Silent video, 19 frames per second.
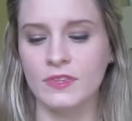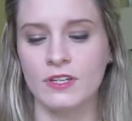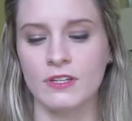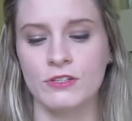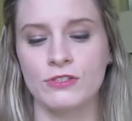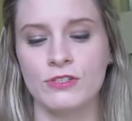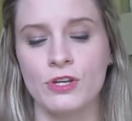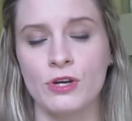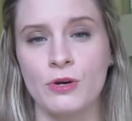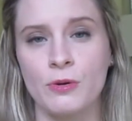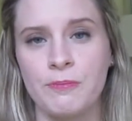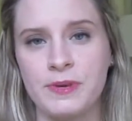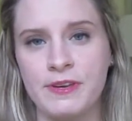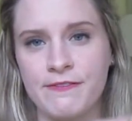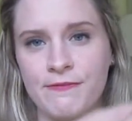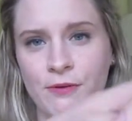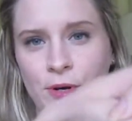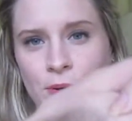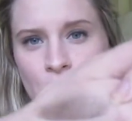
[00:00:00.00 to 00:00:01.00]
so be
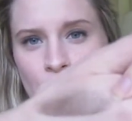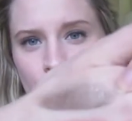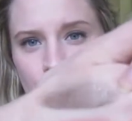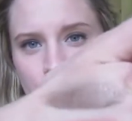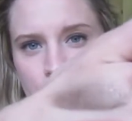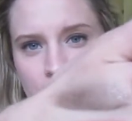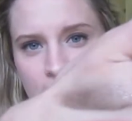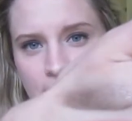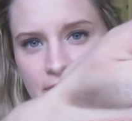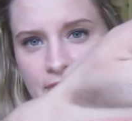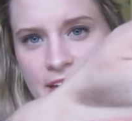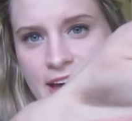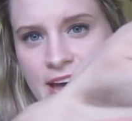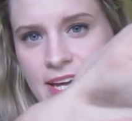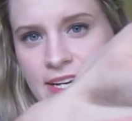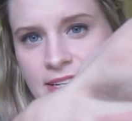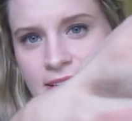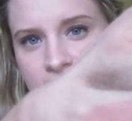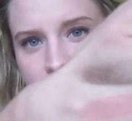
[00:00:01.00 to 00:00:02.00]
forewarned about
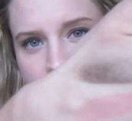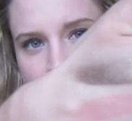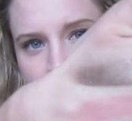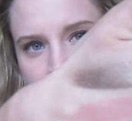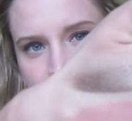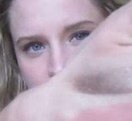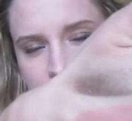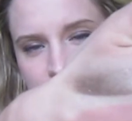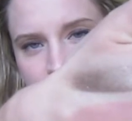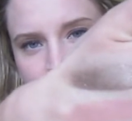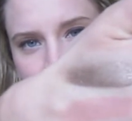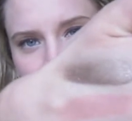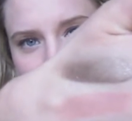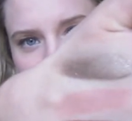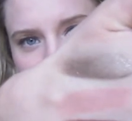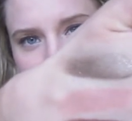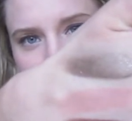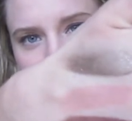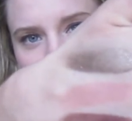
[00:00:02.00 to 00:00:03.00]
that. It's this
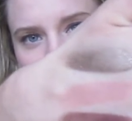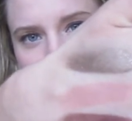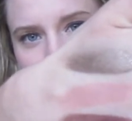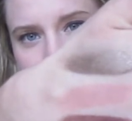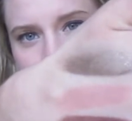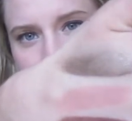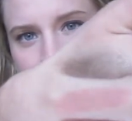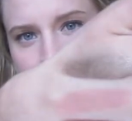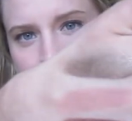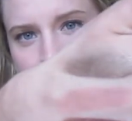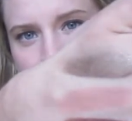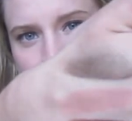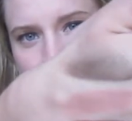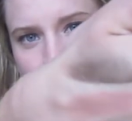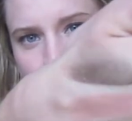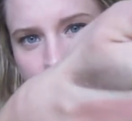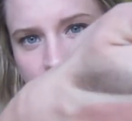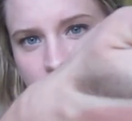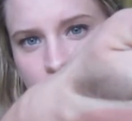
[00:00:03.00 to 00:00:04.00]
shade right here, and I'll
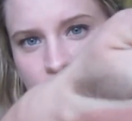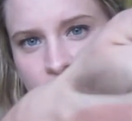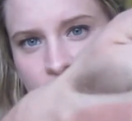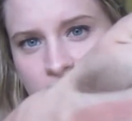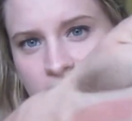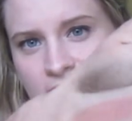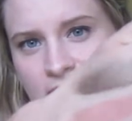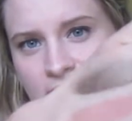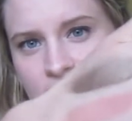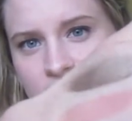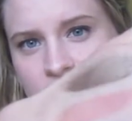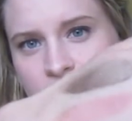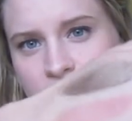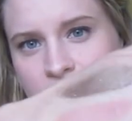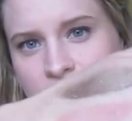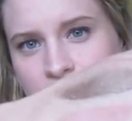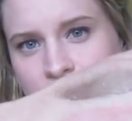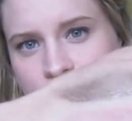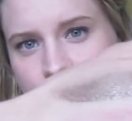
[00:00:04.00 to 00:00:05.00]
try and move my hand so
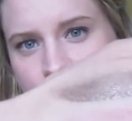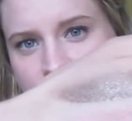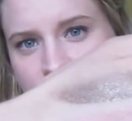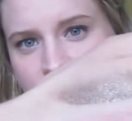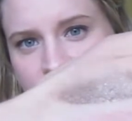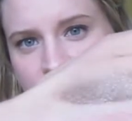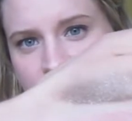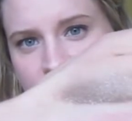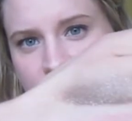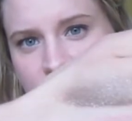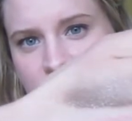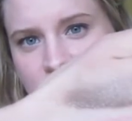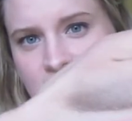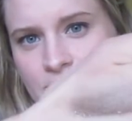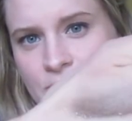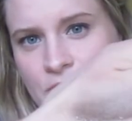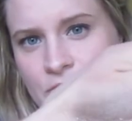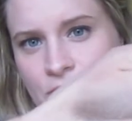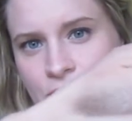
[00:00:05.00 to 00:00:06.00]
maybe you can catch
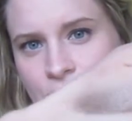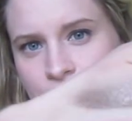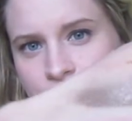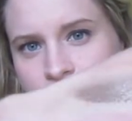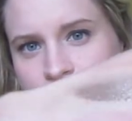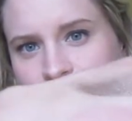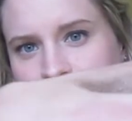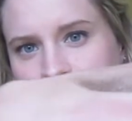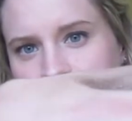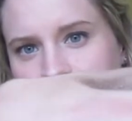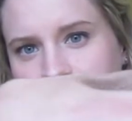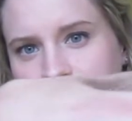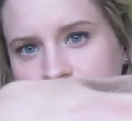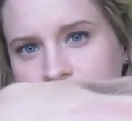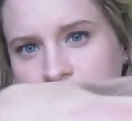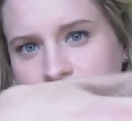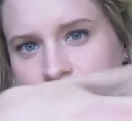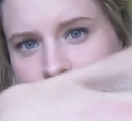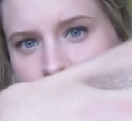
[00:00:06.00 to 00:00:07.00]
some of those
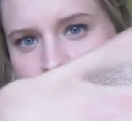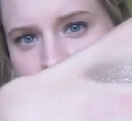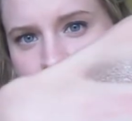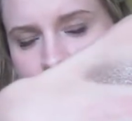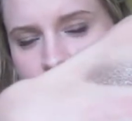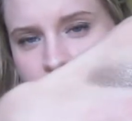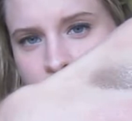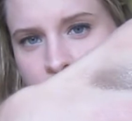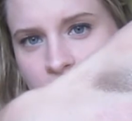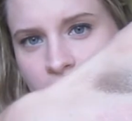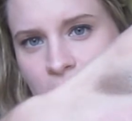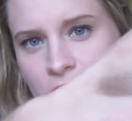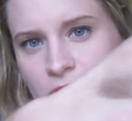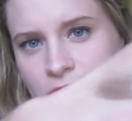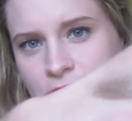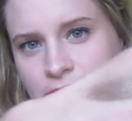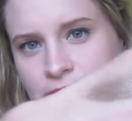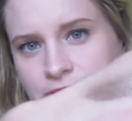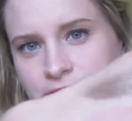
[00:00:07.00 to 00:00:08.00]

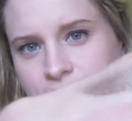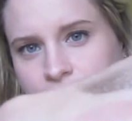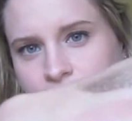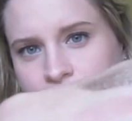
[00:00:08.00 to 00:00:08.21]
sparkles.